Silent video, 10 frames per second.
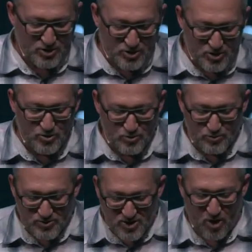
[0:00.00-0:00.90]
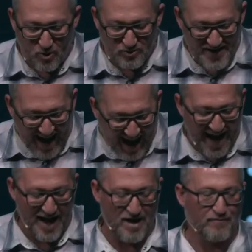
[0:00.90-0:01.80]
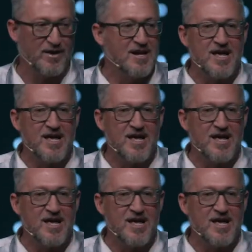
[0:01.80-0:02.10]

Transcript: you don't have.